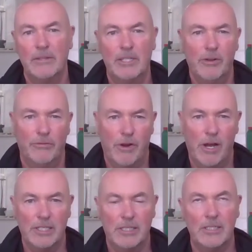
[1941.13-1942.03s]
There's no
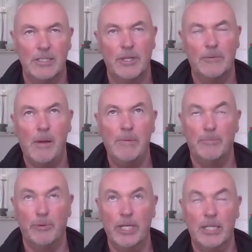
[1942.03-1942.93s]
frosts, and so they're probably
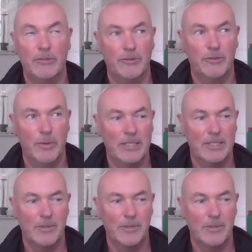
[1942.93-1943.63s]
breeding through the winter.